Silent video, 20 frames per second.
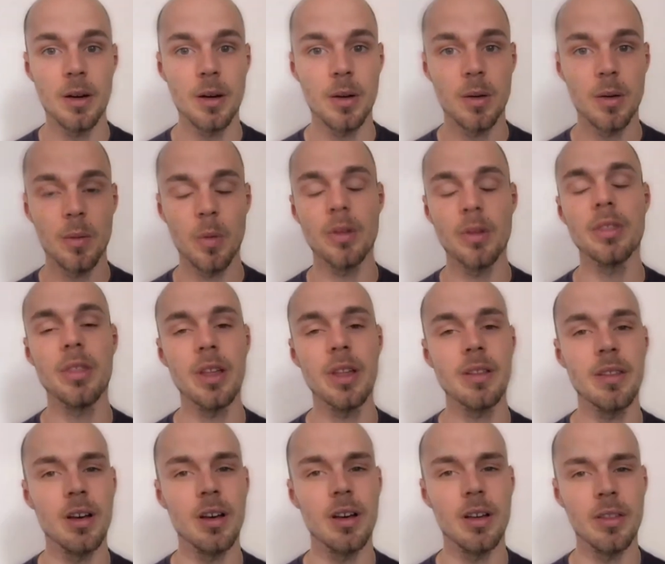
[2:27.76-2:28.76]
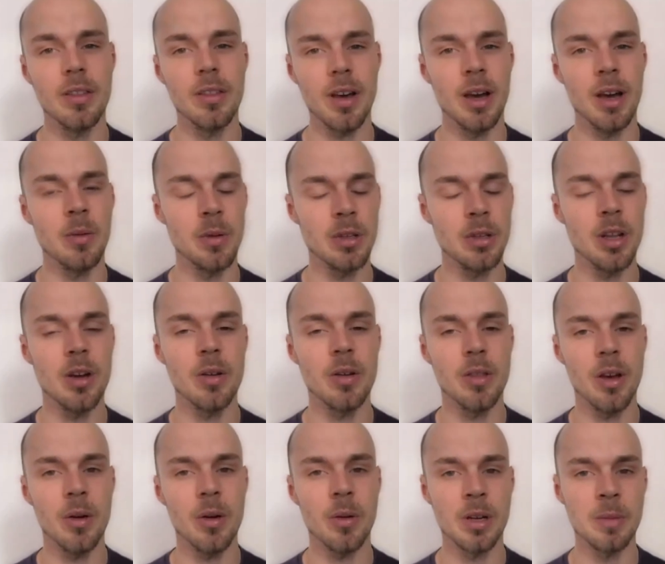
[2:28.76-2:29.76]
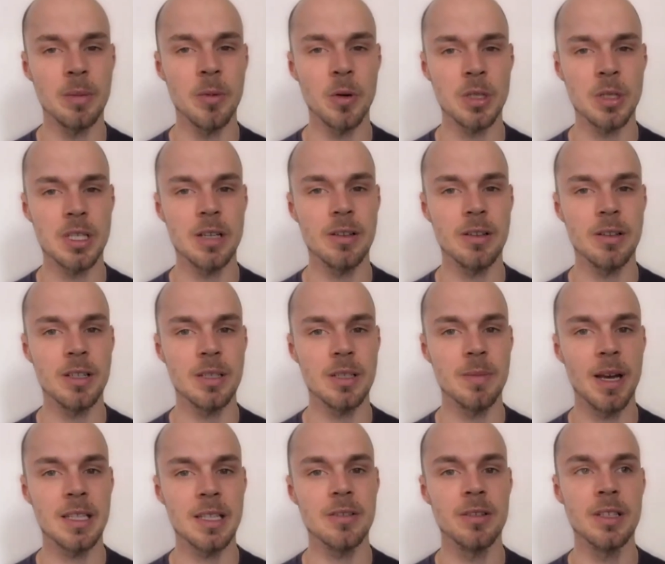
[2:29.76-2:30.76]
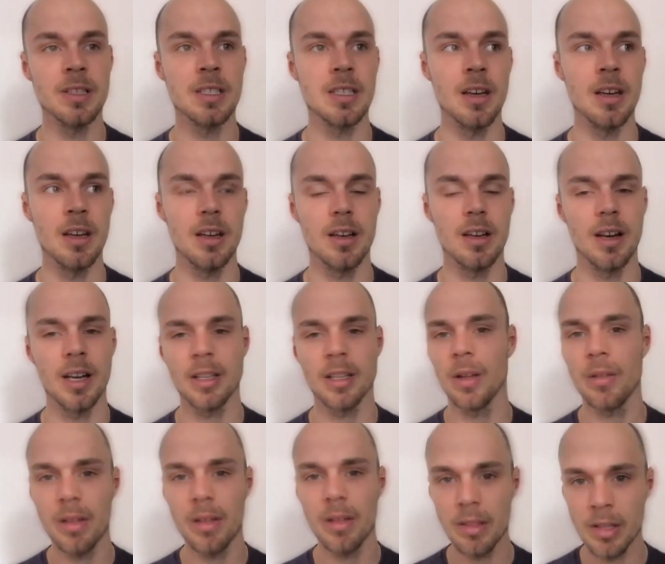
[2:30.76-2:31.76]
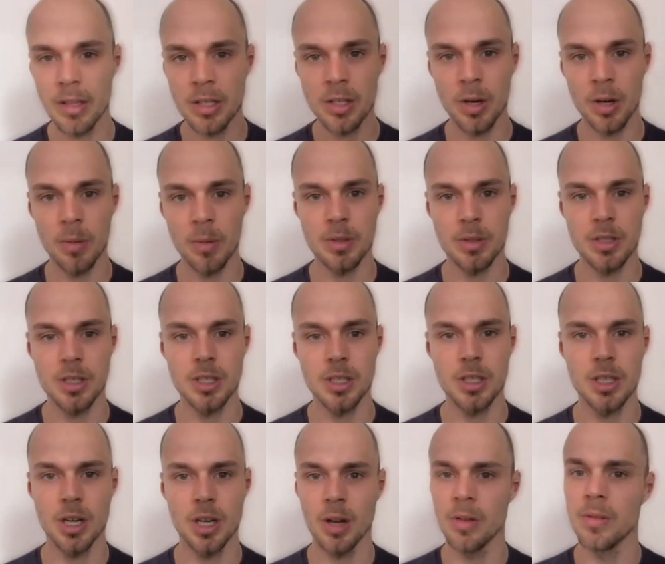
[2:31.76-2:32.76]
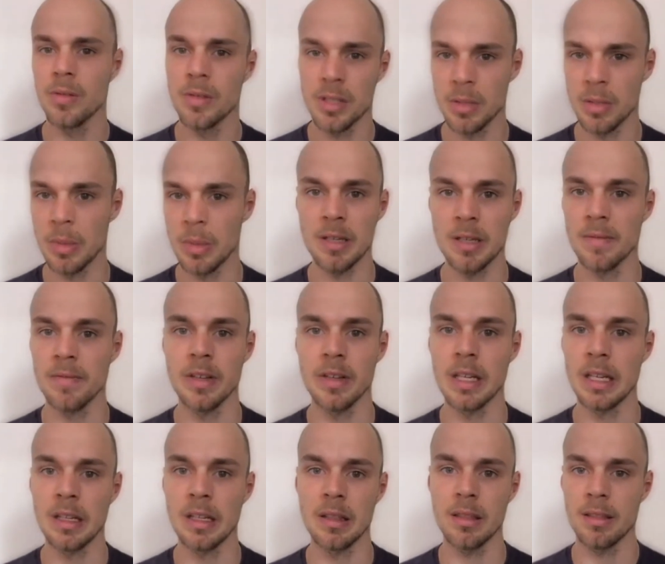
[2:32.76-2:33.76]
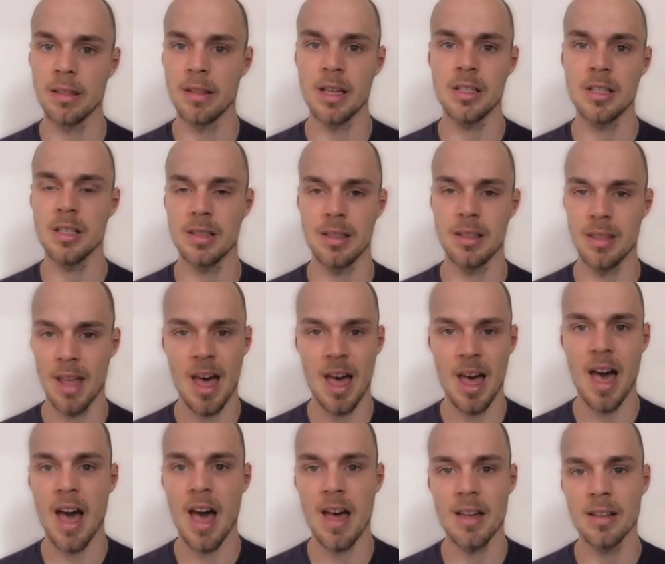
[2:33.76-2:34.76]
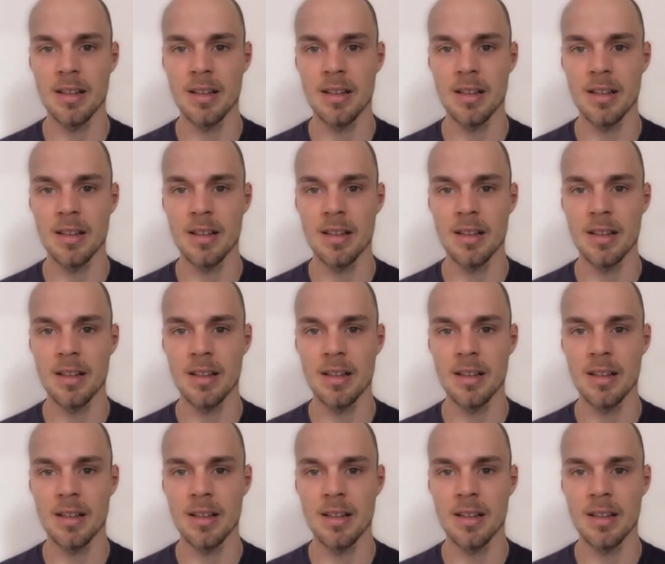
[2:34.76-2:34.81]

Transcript: One thing that I would note, though, on a more serious matter is that I don't think the shop chose to be convenient. They're just there.